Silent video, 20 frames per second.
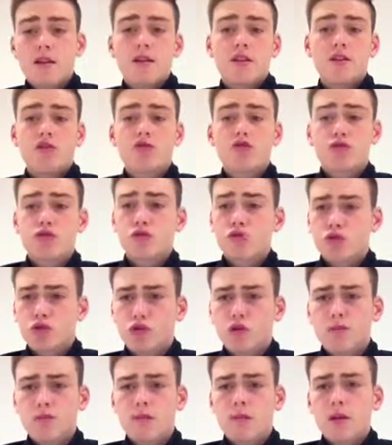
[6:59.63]
This is
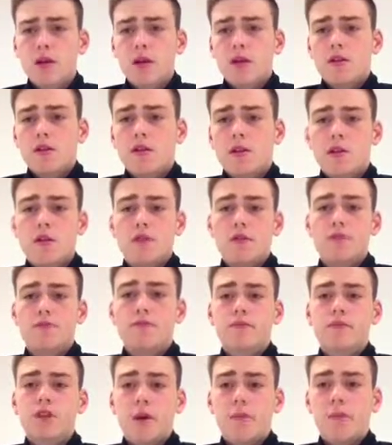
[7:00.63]
crucial to
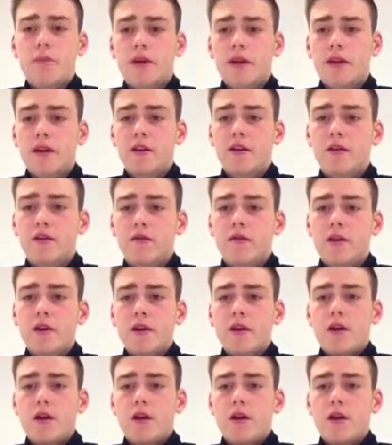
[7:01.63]
jumping and